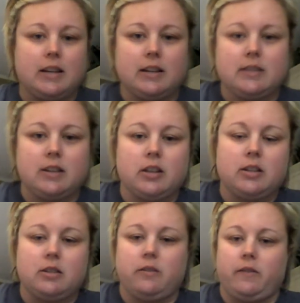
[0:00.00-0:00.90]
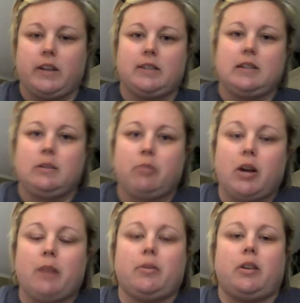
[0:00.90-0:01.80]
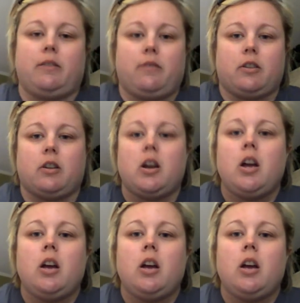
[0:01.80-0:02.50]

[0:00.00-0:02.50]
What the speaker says: it is good to invest in a primer if you're